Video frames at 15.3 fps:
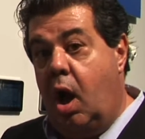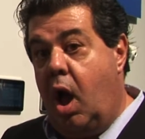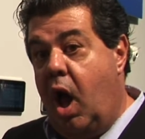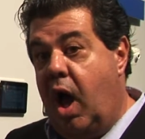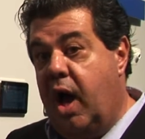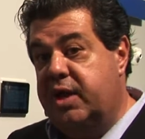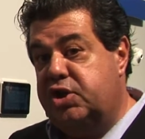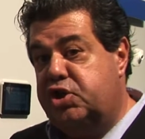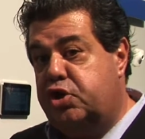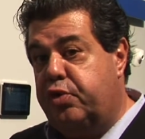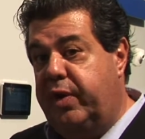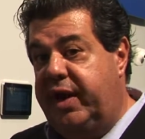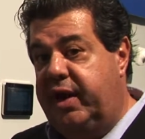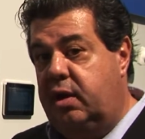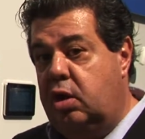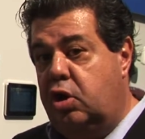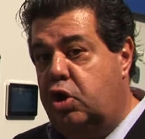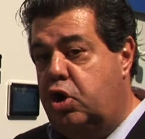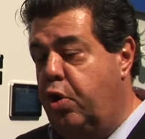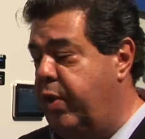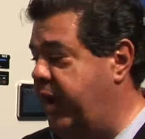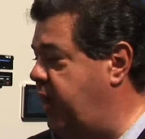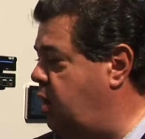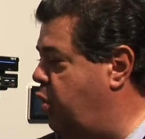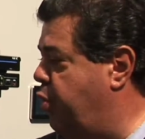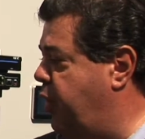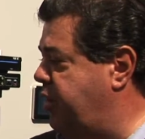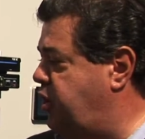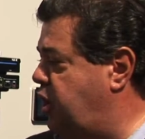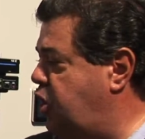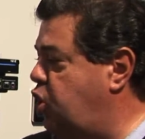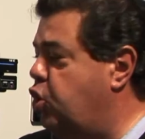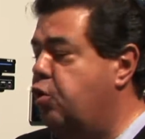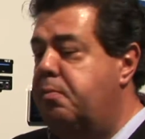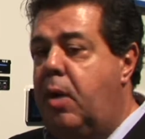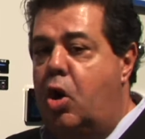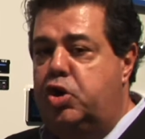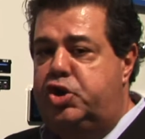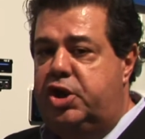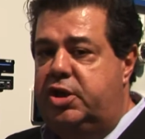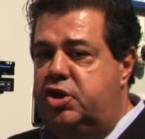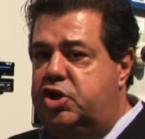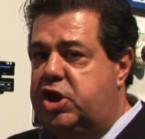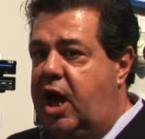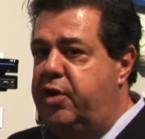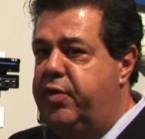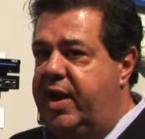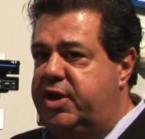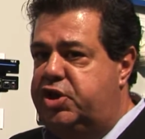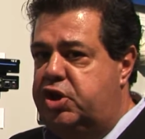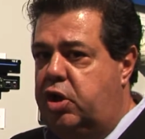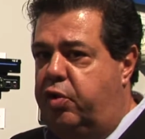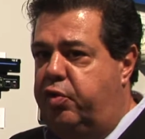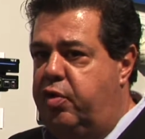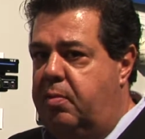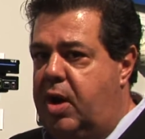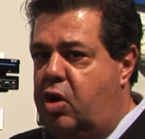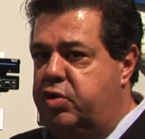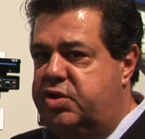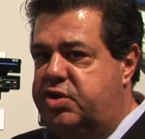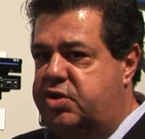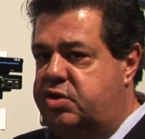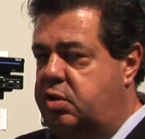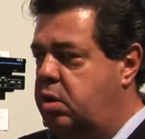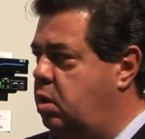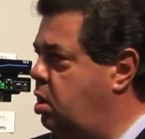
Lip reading: on-screen GUI with the U-Motion gyrational remotes.